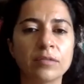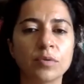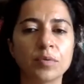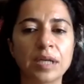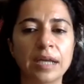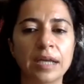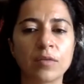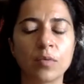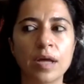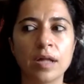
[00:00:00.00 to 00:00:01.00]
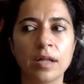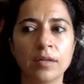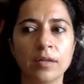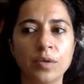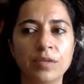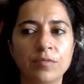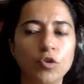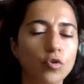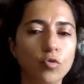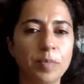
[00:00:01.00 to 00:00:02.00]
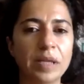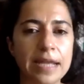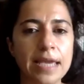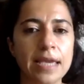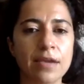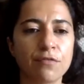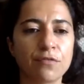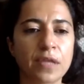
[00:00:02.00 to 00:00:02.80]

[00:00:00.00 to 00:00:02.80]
We were like, well, we do believe